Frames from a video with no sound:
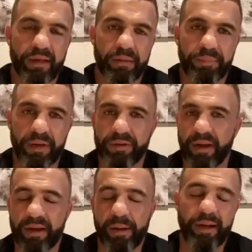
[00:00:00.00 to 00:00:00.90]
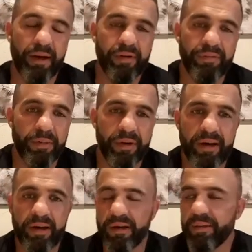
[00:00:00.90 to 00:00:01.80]
blood coming out of
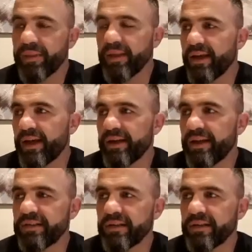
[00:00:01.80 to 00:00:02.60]
everywhere. And